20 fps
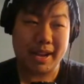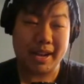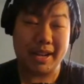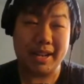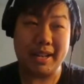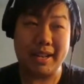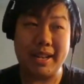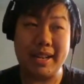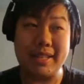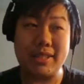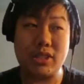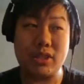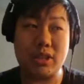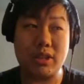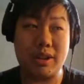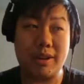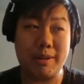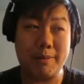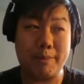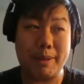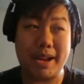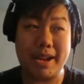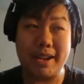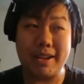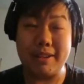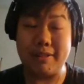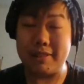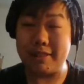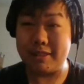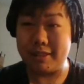by its
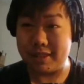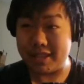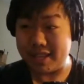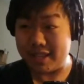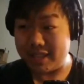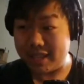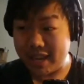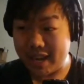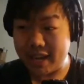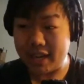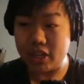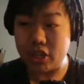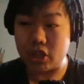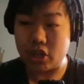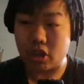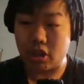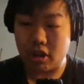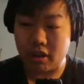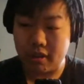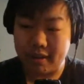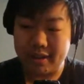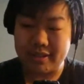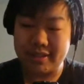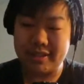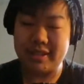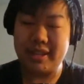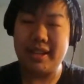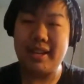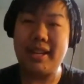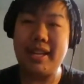by the then
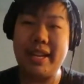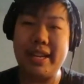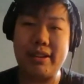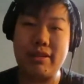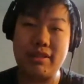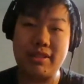current